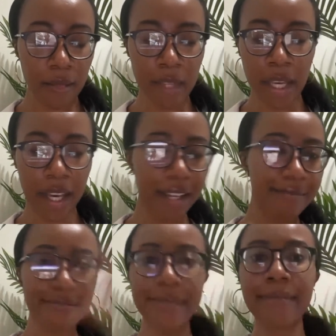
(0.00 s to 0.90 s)
uh,
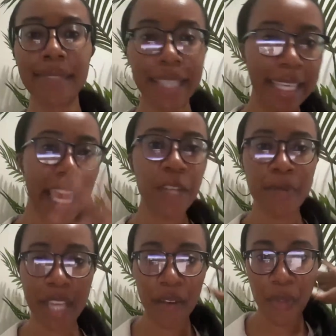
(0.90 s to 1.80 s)

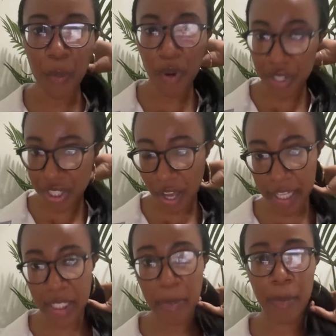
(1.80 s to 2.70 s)
engagements out in the world,
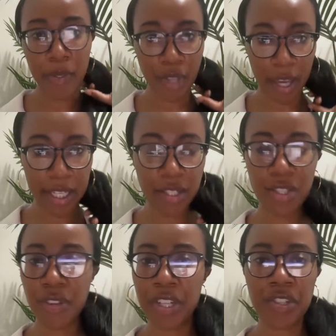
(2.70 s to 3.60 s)
talking to people, talking to
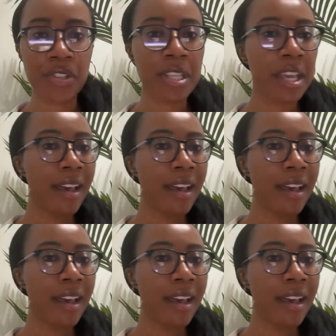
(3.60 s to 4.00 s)
strangers.